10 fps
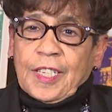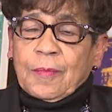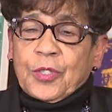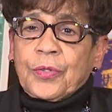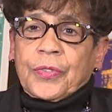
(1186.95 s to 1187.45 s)
I'm
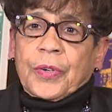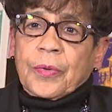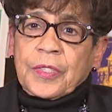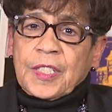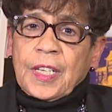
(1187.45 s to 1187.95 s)
sure there
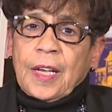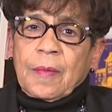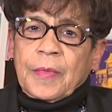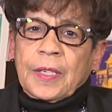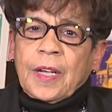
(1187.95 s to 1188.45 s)
were
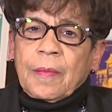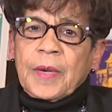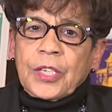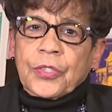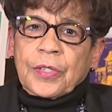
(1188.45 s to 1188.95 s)
some, but not
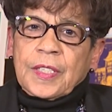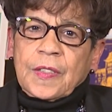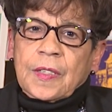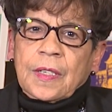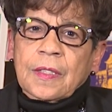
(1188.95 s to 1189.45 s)
major
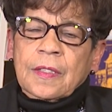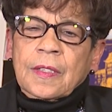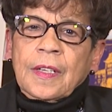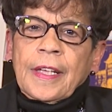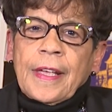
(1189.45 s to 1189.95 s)
incidents.
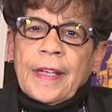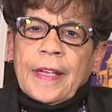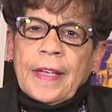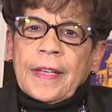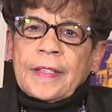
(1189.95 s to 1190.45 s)

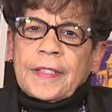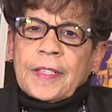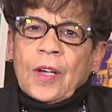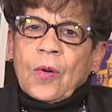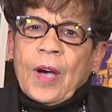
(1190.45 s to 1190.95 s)
And
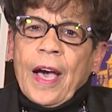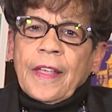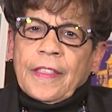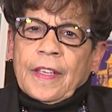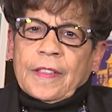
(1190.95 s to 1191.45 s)
so I
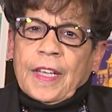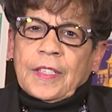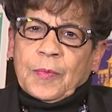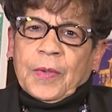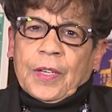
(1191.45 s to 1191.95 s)
think
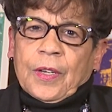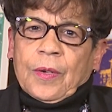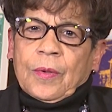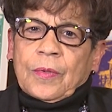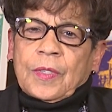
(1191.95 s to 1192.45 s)
that's
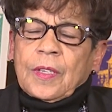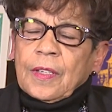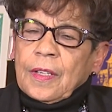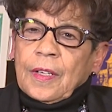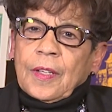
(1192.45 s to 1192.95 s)
because
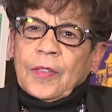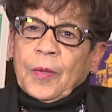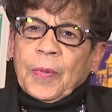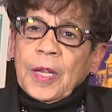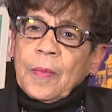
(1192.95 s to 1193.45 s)
the
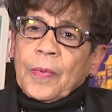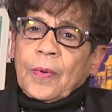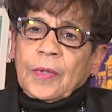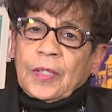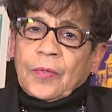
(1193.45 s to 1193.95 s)

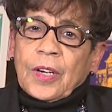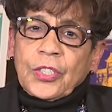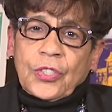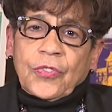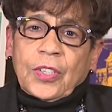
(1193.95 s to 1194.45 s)
people in
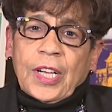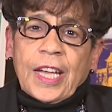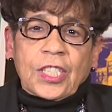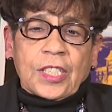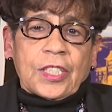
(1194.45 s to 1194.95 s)
Rogersville
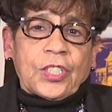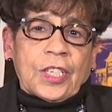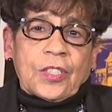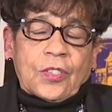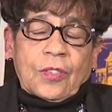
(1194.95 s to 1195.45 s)
actually
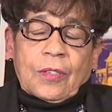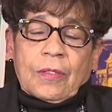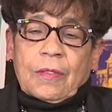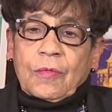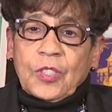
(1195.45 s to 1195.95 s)
just
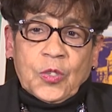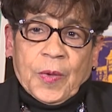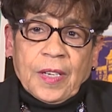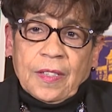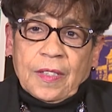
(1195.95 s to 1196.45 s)

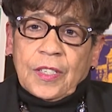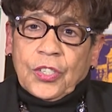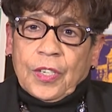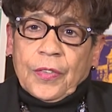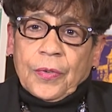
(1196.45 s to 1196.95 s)
respected
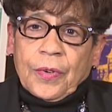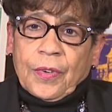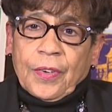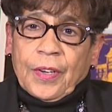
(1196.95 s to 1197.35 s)
each other.